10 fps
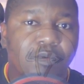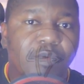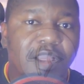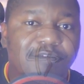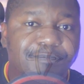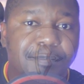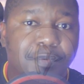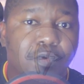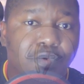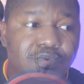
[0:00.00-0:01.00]
We have
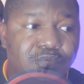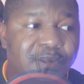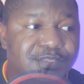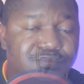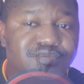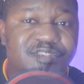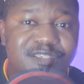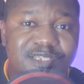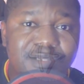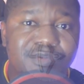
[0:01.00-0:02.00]
people who want to
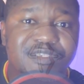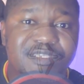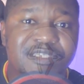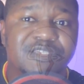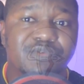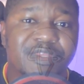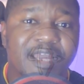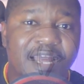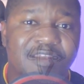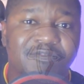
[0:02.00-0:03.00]
still see it on
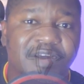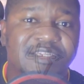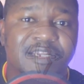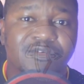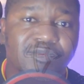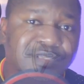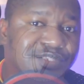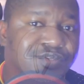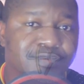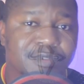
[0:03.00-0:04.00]
the advert and
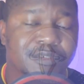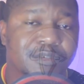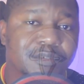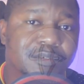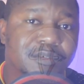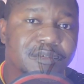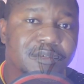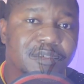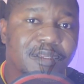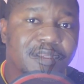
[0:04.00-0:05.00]
question.
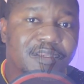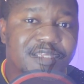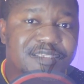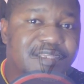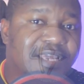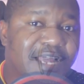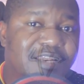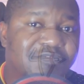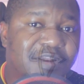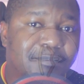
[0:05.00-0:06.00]
They see the
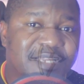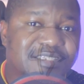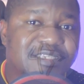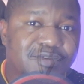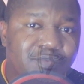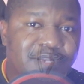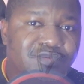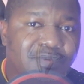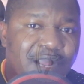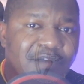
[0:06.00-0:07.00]
advert but still want
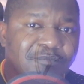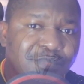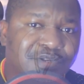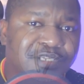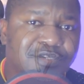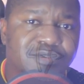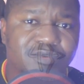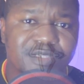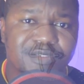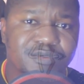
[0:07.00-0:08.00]
to have more
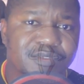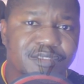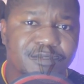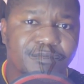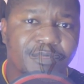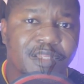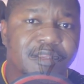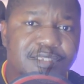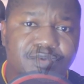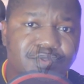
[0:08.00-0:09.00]
detailed questions.
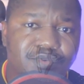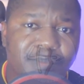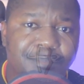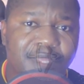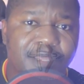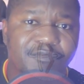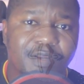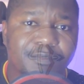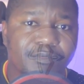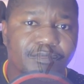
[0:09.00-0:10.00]
That's consumer behavior.